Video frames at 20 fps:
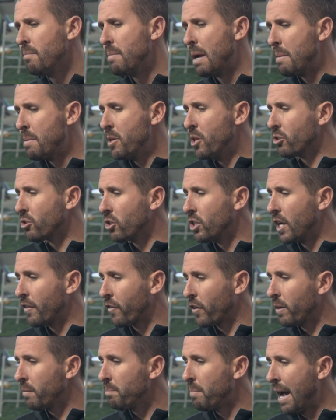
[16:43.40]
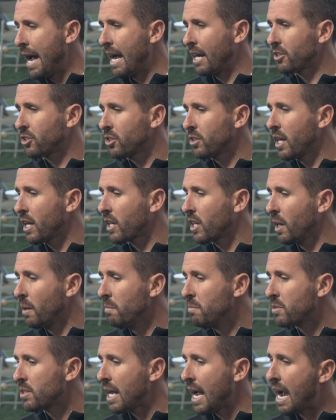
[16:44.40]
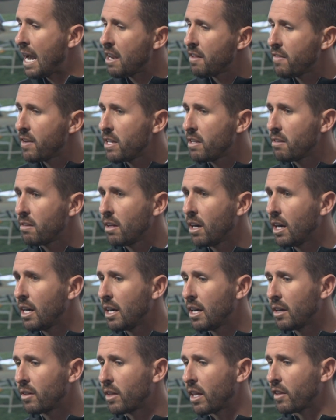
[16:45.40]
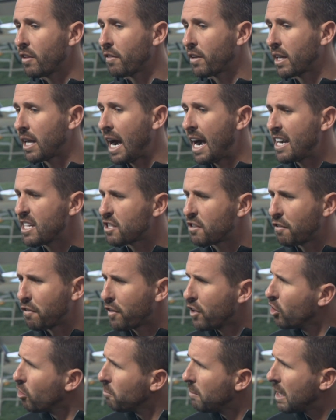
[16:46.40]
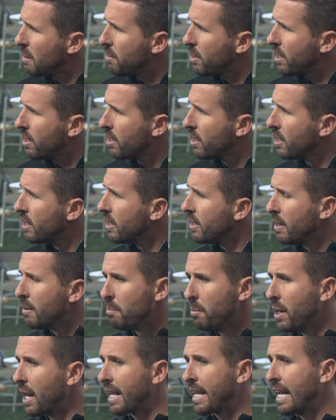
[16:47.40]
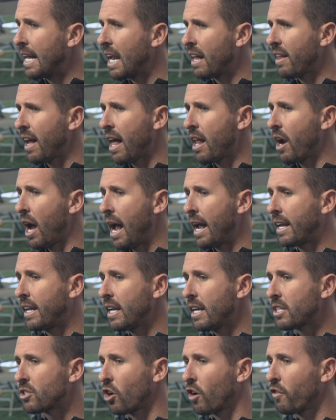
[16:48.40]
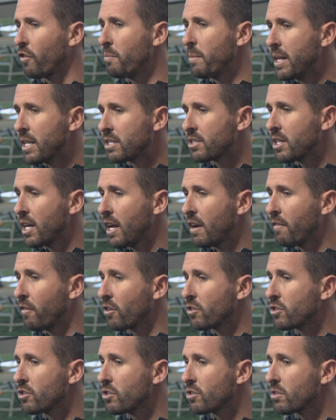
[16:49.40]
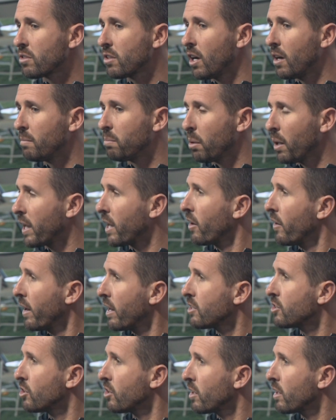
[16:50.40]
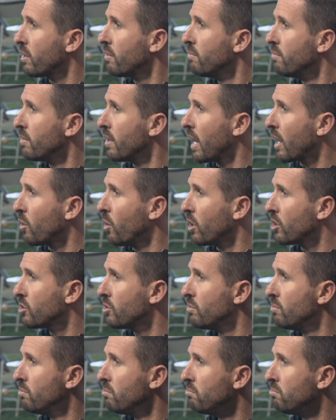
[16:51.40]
Maybe there's a different passion that comes out of it that the guys feel maybe. But, again, I it's hard for me to say versus a player answering that question.